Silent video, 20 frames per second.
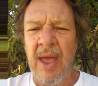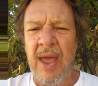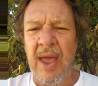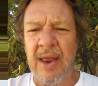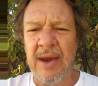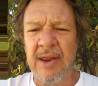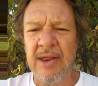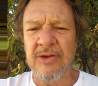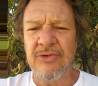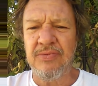
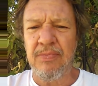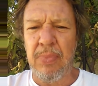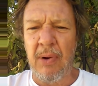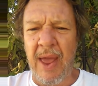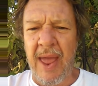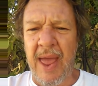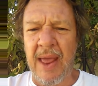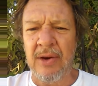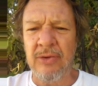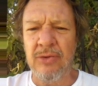and his
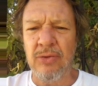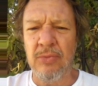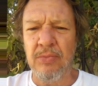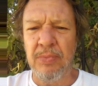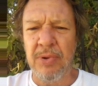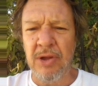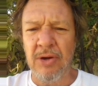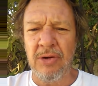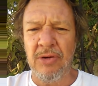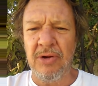plan to
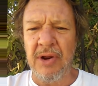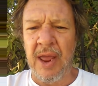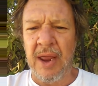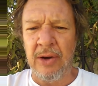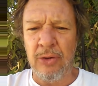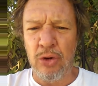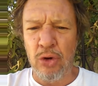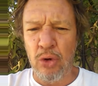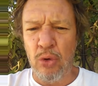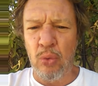build a
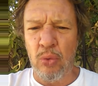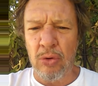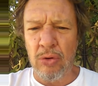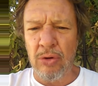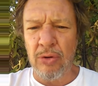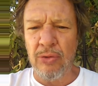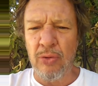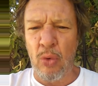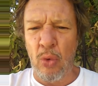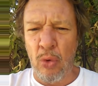new
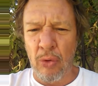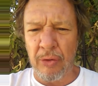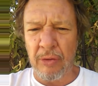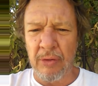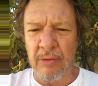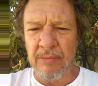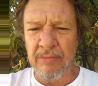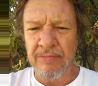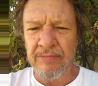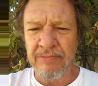world order.